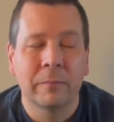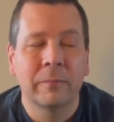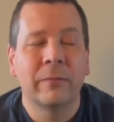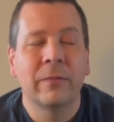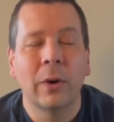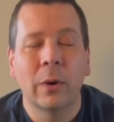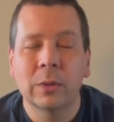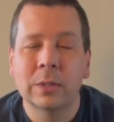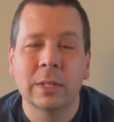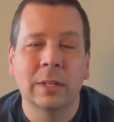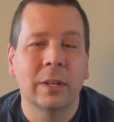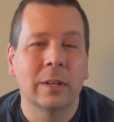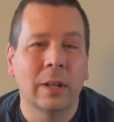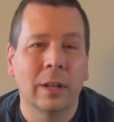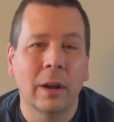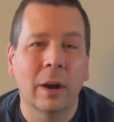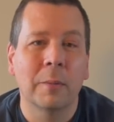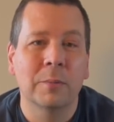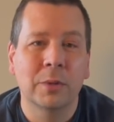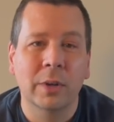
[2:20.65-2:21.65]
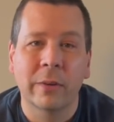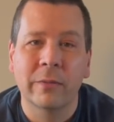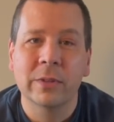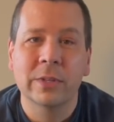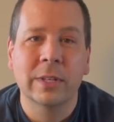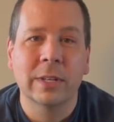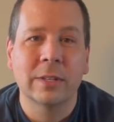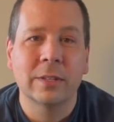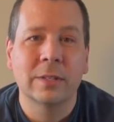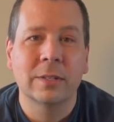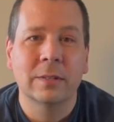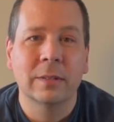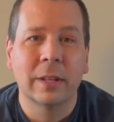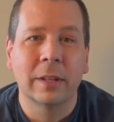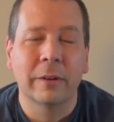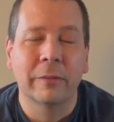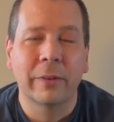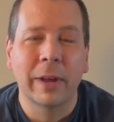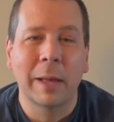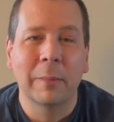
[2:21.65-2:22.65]
folks in the armed services and
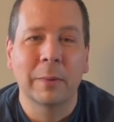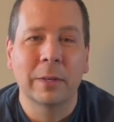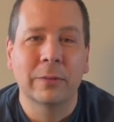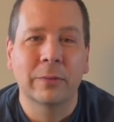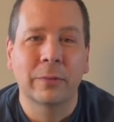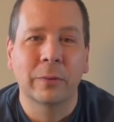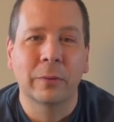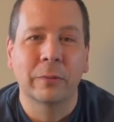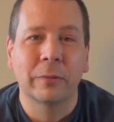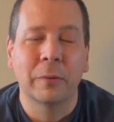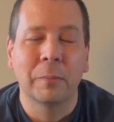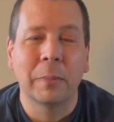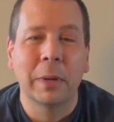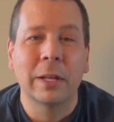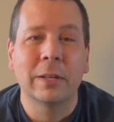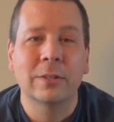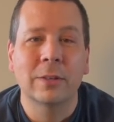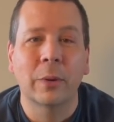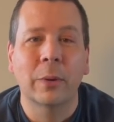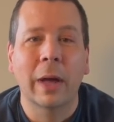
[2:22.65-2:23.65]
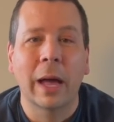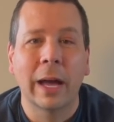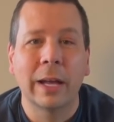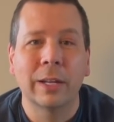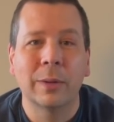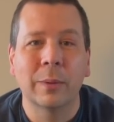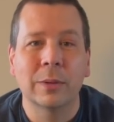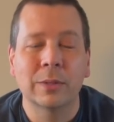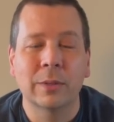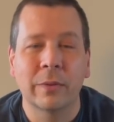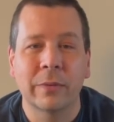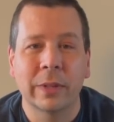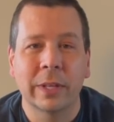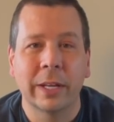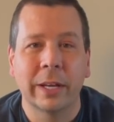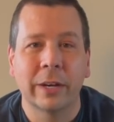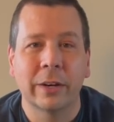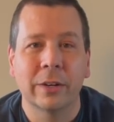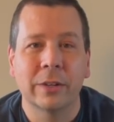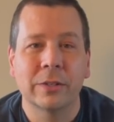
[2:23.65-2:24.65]
their families for being so kind to us over the
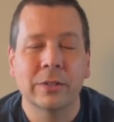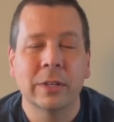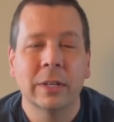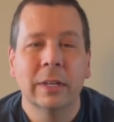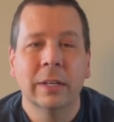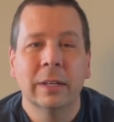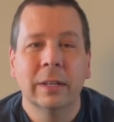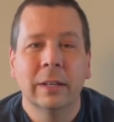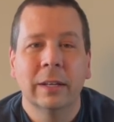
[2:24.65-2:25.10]
years,